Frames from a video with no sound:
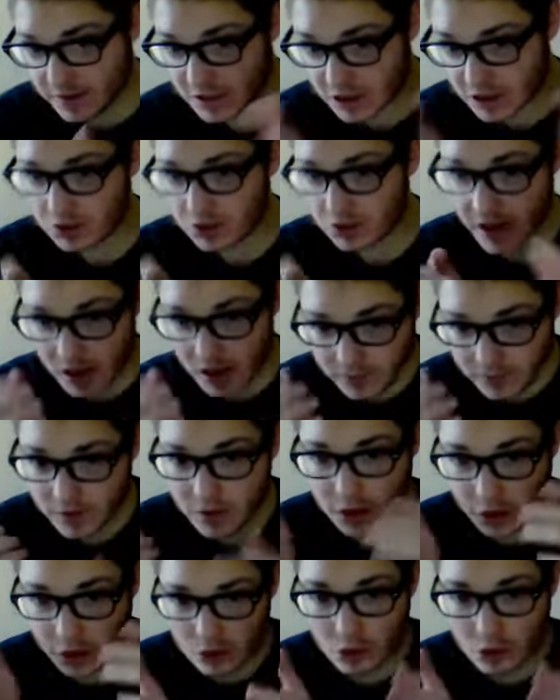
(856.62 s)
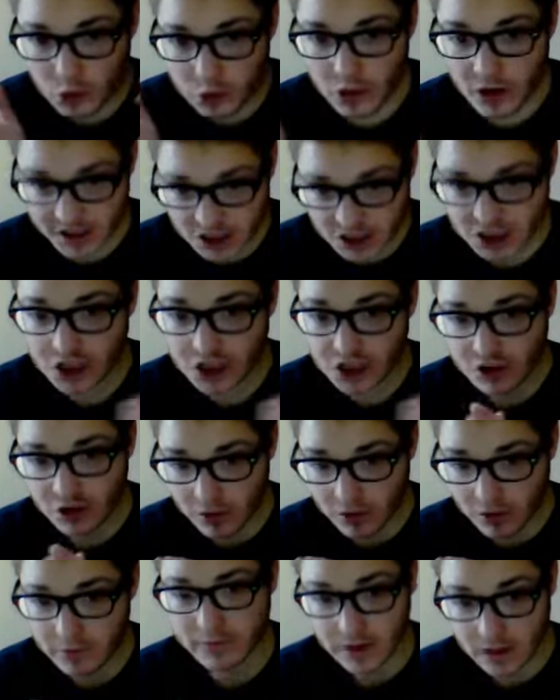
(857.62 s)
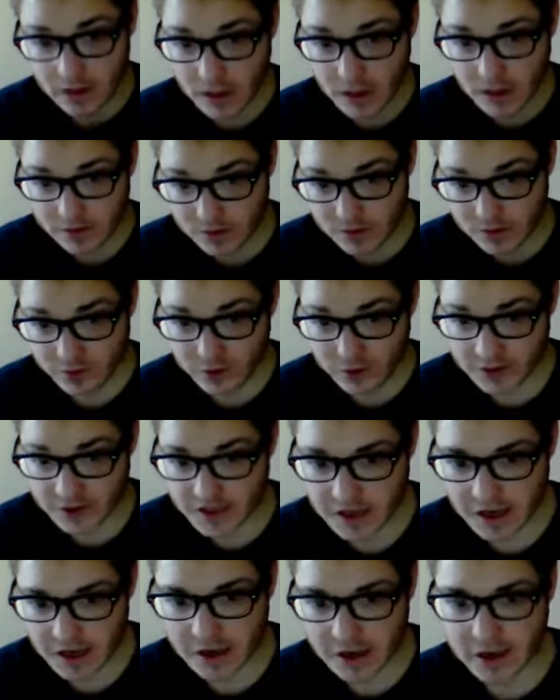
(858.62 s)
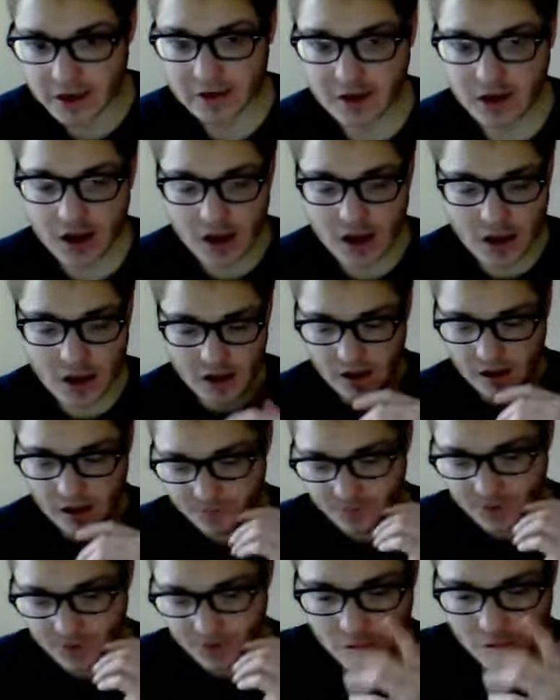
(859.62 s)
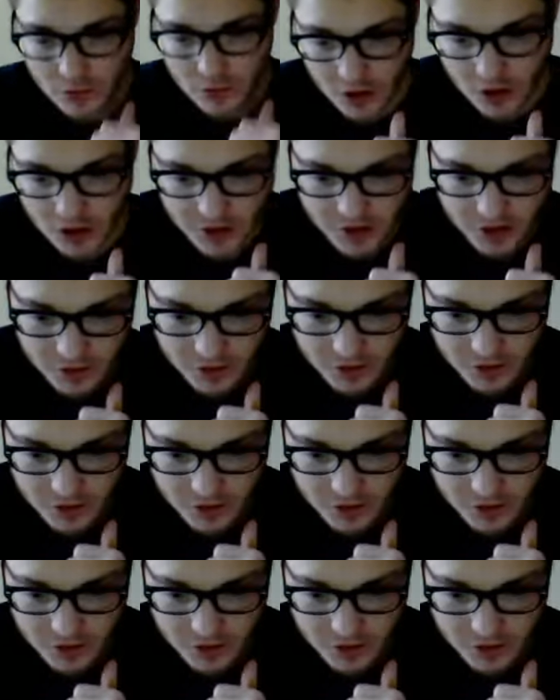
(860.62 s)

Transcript: it's okay if you could question your own beliefs for a second. If you look